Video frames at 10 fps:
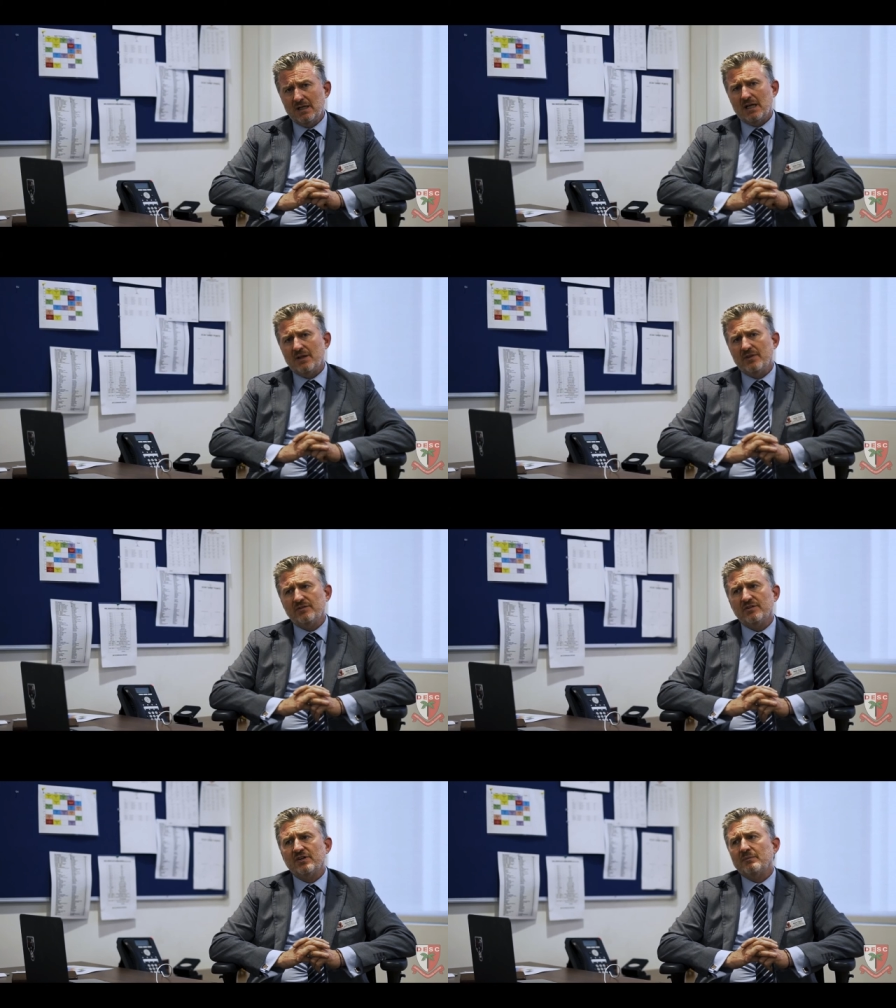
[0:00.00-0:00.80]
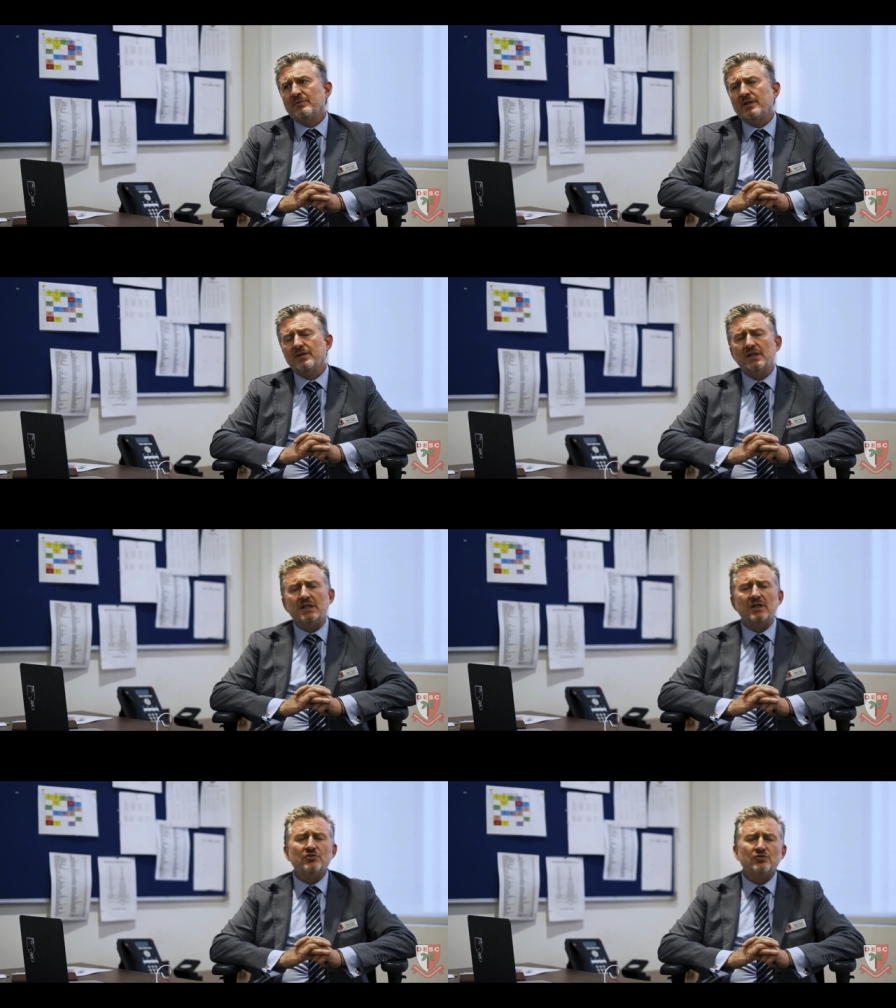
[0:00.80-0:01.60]
And this is something that
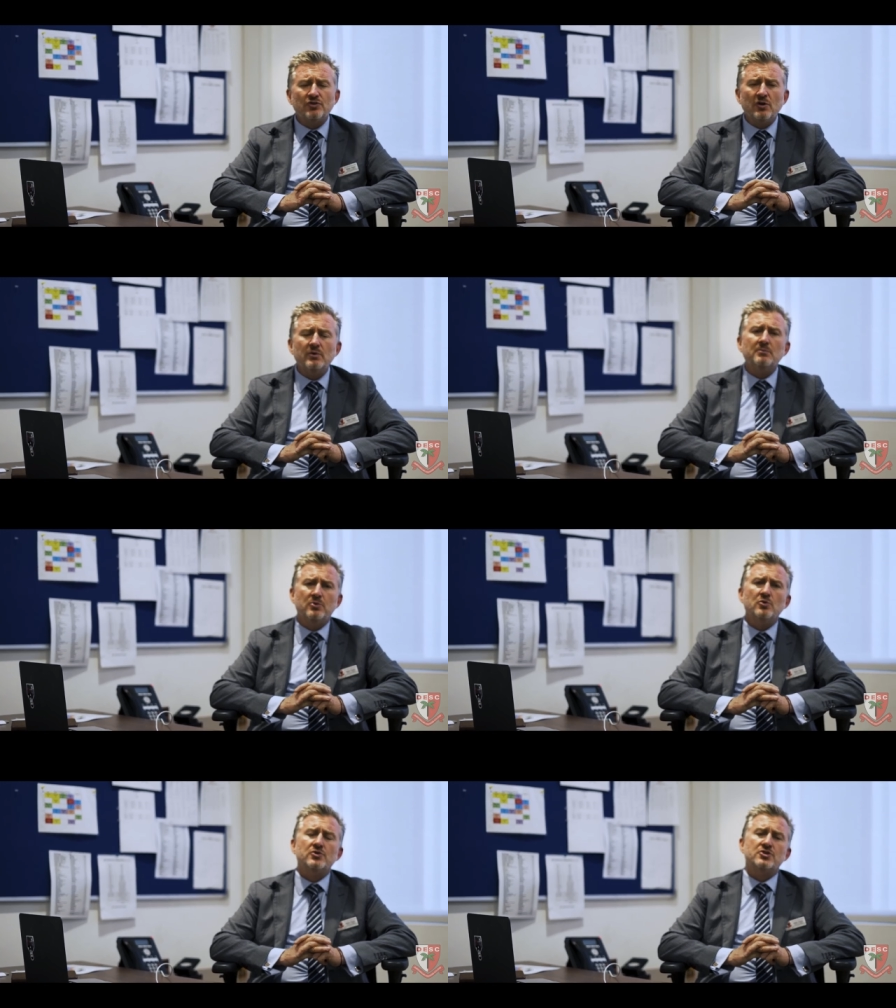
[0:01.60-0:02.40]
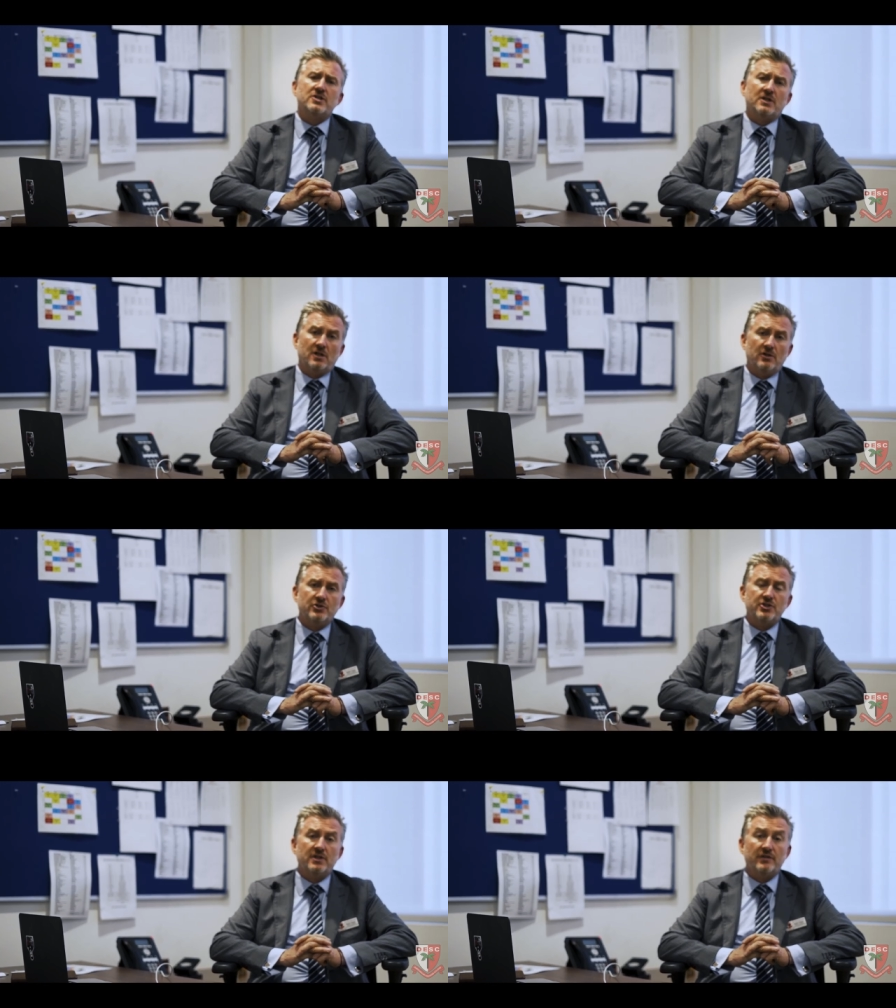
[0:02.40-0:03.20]
is so important to the
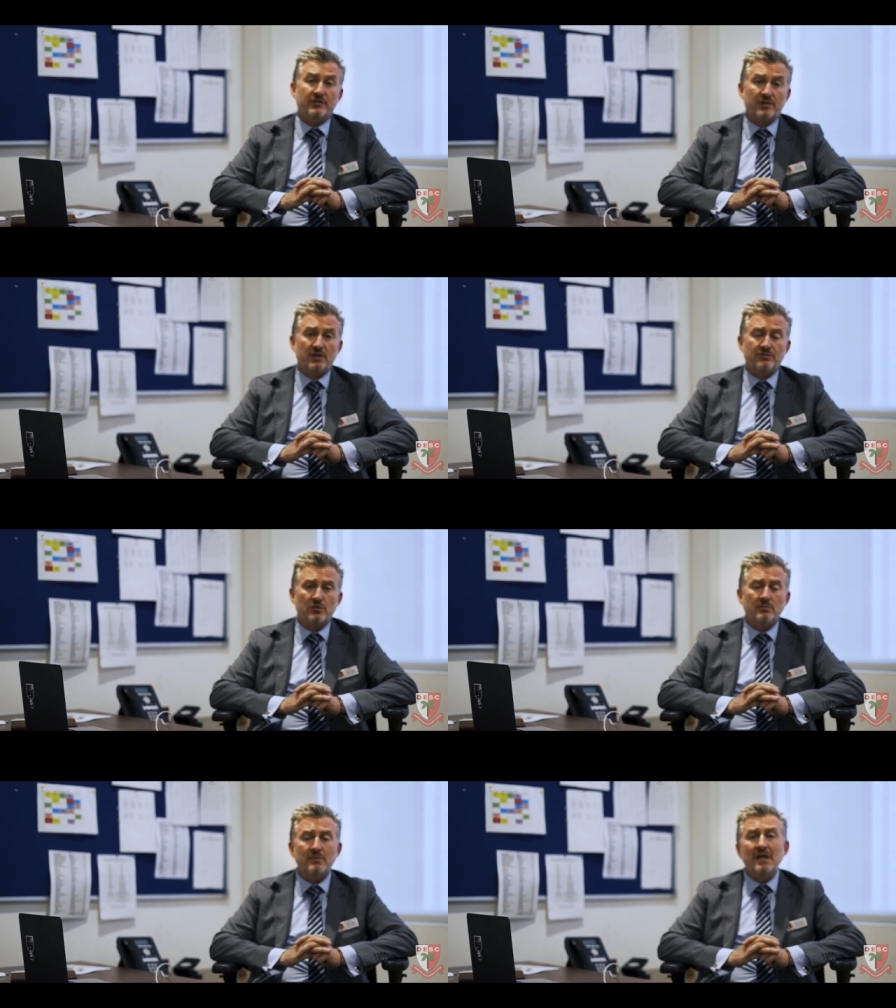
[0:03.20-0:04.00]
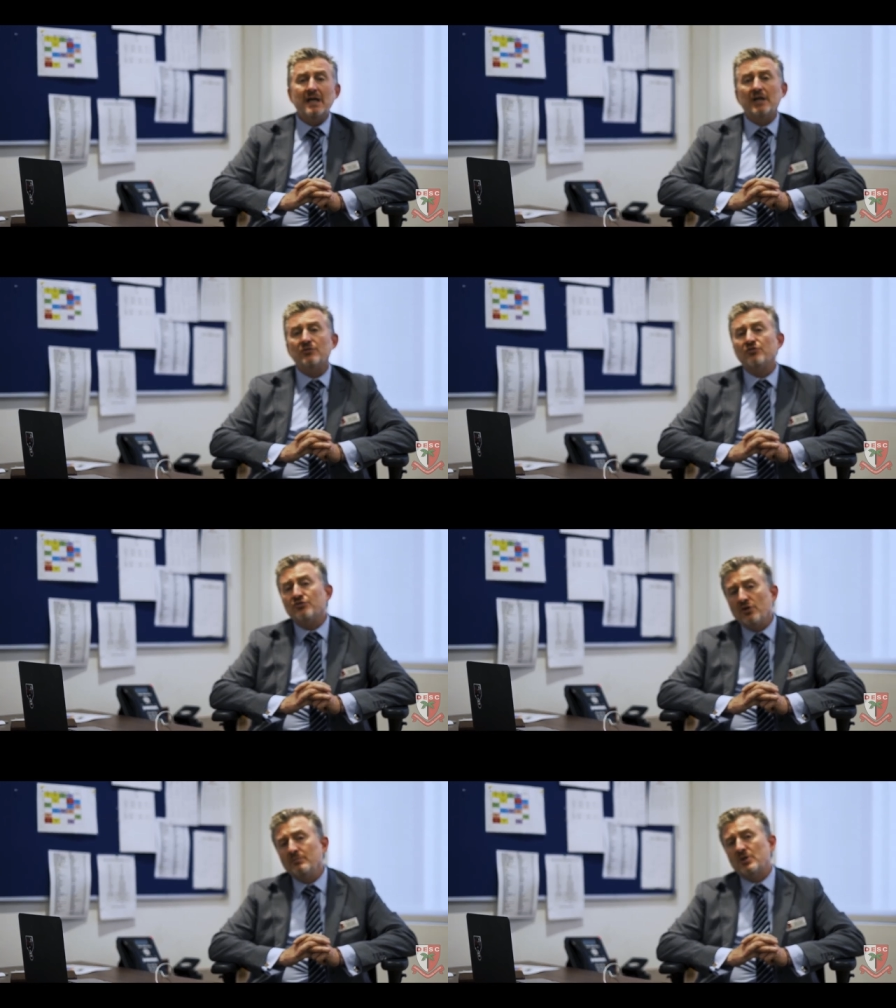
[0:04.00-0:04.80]
culture in the sixth form and
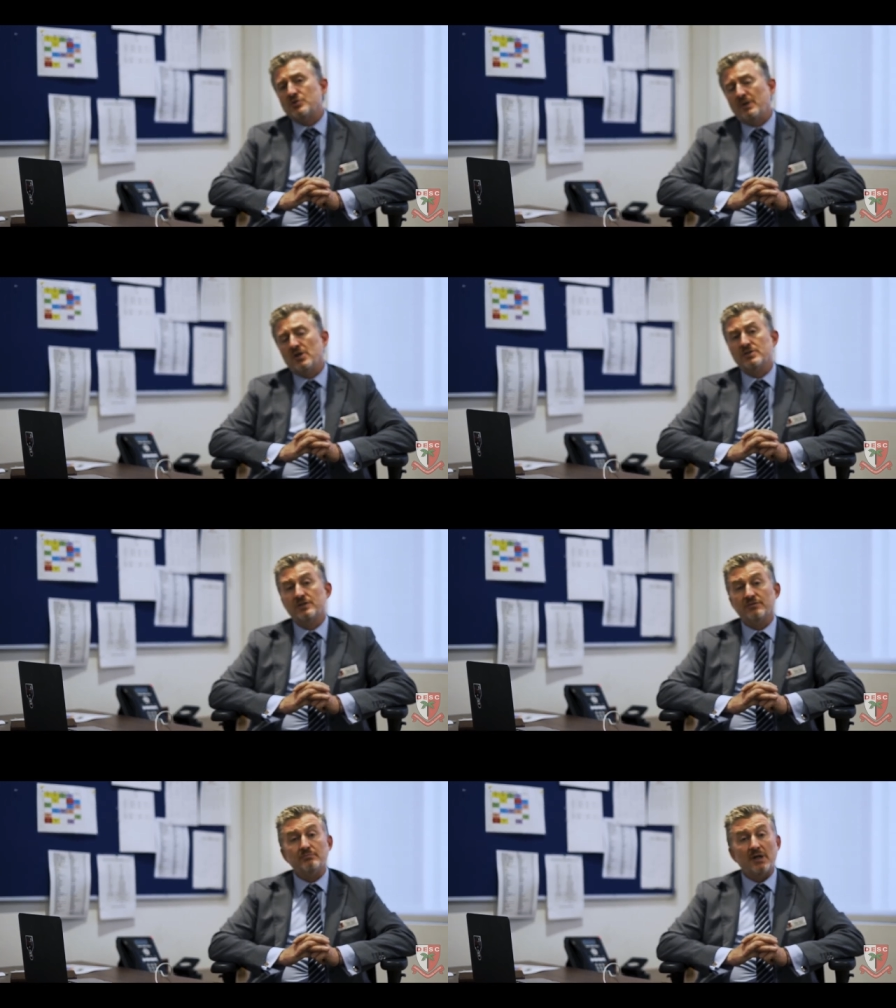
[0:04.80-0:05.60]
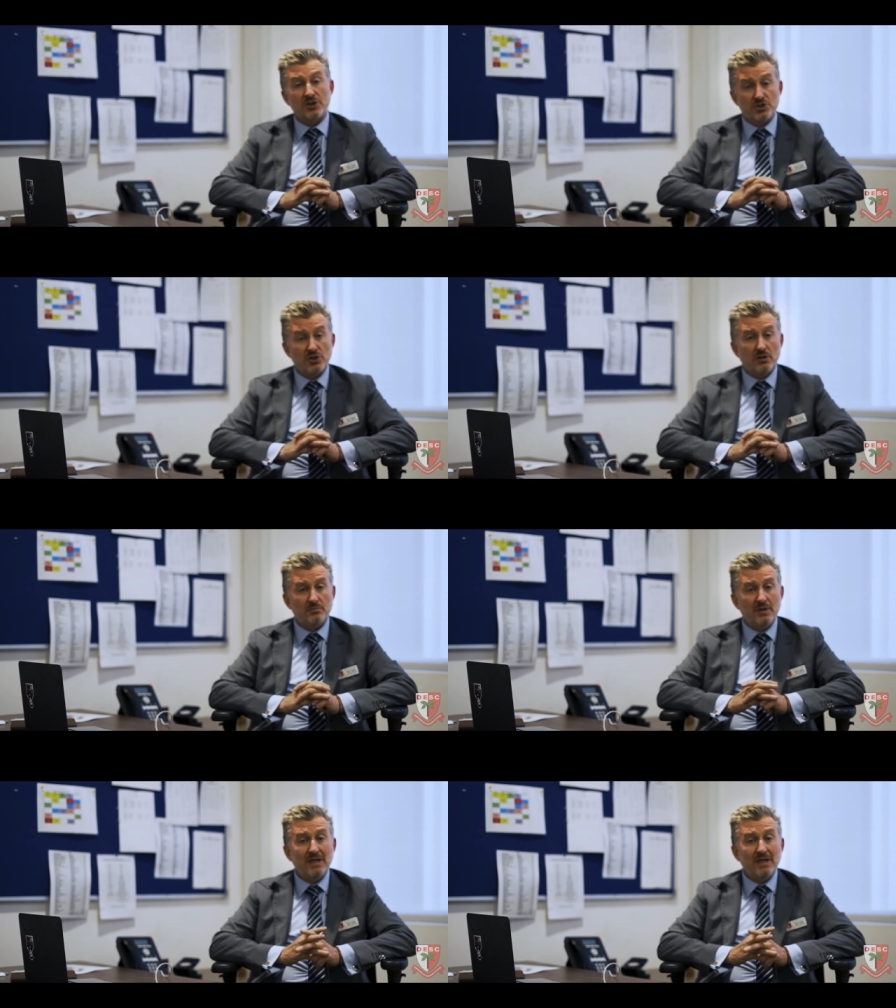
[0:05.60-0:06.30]
so much part of my job.